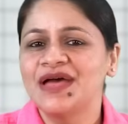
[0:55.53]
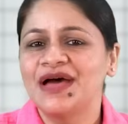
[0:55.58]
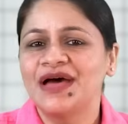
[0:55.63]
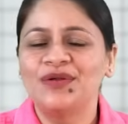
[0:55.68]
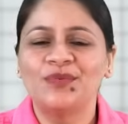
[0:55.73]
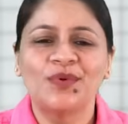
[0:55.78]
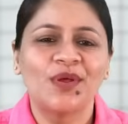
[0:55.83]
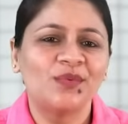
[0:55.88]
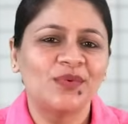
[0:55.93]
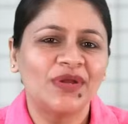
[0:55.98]

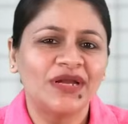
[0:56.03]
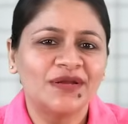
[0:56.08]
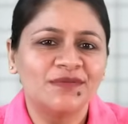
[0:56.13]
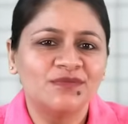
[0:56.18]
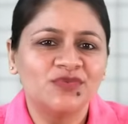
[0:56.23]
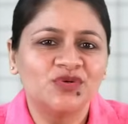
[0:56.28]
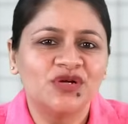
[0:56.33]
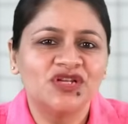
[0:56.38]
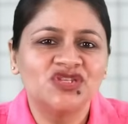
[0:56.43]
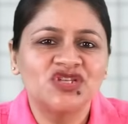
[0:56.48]
Hello and
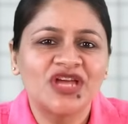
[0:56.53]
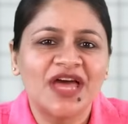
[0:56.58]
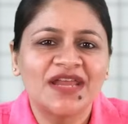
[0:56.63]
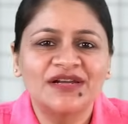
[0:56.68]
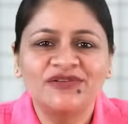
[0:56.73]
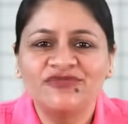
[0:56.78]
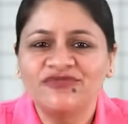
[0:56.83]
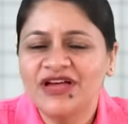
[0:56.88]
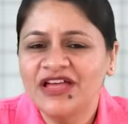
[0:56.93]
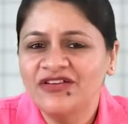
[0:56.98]
welcome to our
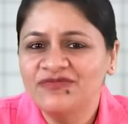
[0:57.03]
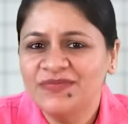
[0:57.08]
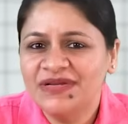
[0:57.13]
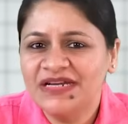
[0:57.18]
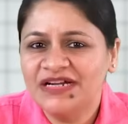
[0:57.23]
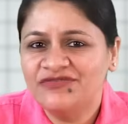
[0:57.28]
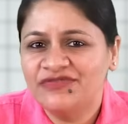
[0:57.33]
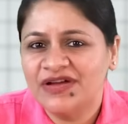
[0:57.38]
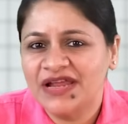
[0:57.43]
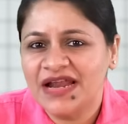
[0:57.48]
channel
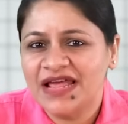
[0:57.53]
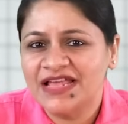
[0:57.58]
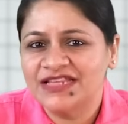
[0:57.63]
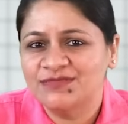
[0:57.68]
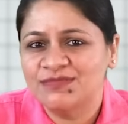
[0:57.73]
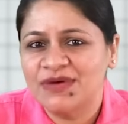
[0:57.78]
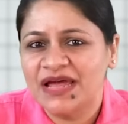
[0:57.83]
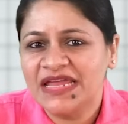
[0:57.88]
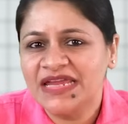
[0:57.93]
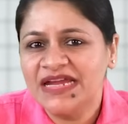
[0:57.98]
5-Minute
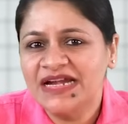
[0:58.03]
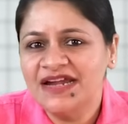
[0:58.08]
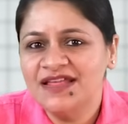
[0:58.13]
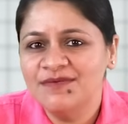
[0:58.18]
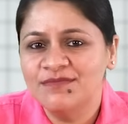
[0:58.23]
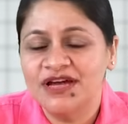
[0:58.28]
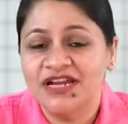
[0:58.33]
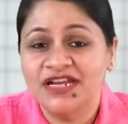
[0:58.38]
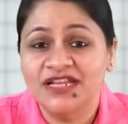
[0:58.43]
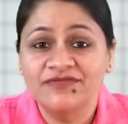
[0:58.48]
Finance by ET
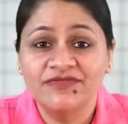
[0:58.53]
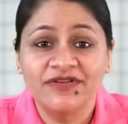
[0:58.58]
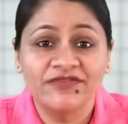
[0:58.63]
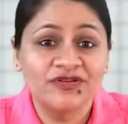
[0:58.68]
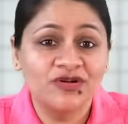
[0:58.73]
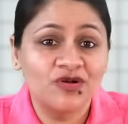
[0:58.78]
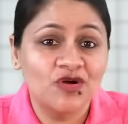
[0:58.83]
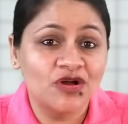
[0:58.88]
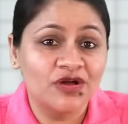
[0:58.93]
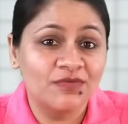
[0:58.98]
Money, where
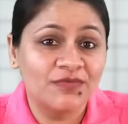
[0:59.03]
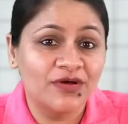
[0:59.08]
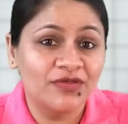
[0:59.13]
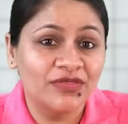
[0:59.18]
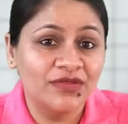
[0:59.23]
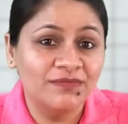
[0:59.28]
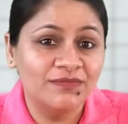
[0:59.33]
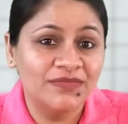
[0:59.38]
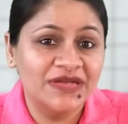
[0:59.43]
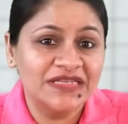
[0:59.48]
we talk
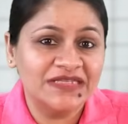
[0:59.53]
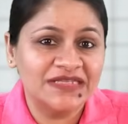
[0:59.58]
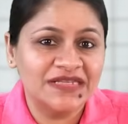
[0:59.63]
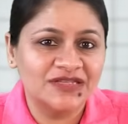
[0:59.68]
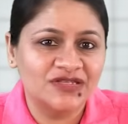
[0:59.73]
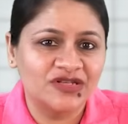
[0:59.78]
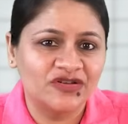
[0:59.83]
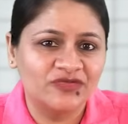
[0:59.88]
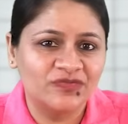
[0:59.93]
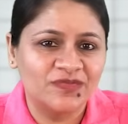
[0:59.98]
about the
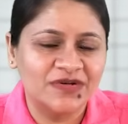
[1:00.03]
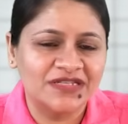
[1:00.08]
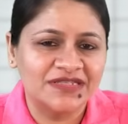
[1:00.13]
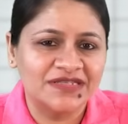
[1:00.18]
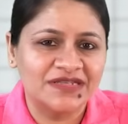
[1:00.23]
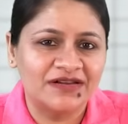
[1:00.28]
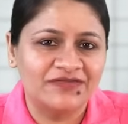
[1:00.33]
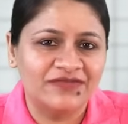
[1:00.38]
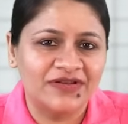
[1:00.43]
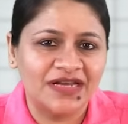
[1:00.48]
basics of
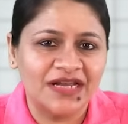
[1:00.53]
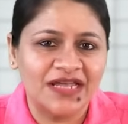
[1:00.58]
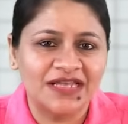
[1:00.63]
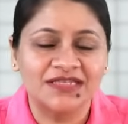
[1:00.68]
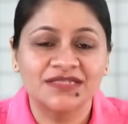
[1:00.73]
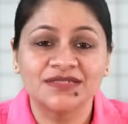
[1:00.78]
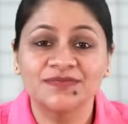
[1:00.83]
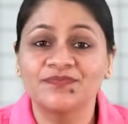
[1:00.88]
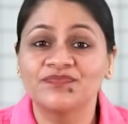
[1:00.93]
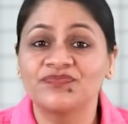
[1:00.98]
personal
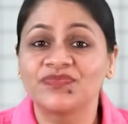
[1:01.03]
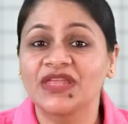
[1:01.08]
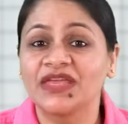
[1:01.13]
finance.